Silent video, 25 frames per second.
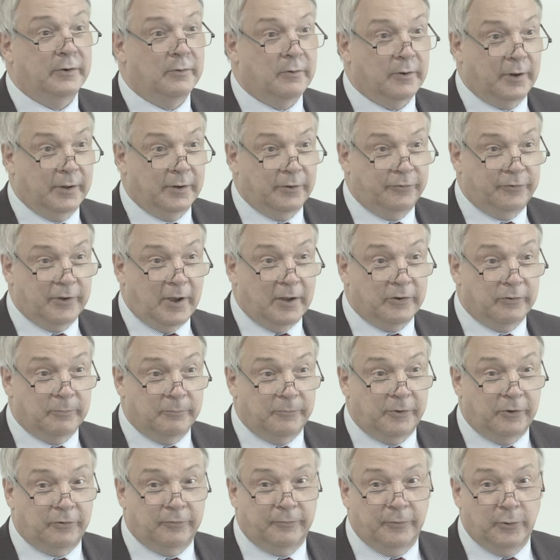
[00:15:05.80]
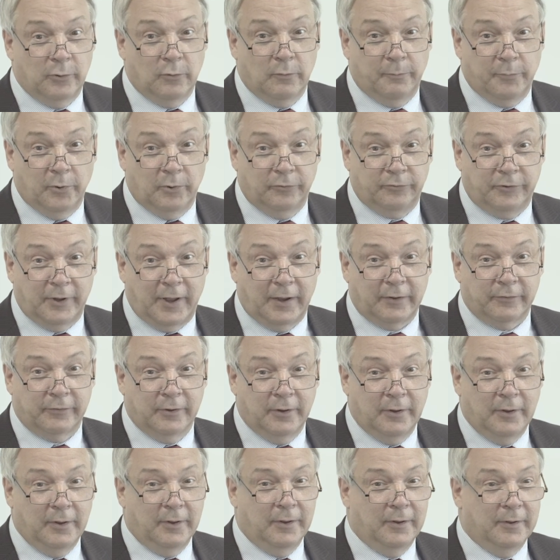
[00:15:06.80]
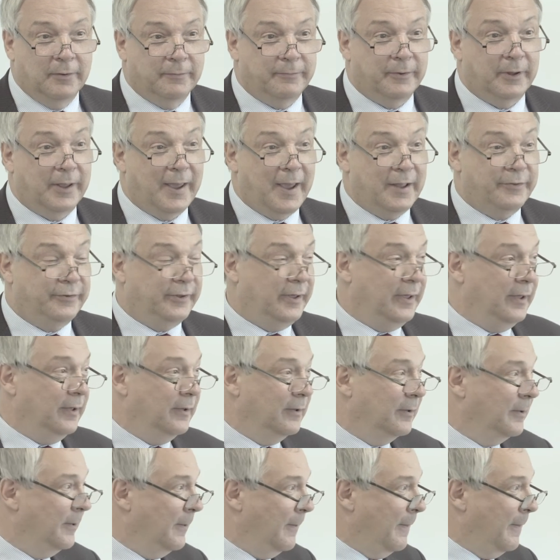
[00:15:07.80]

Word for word: They're not going to change them just for your project. Forget it.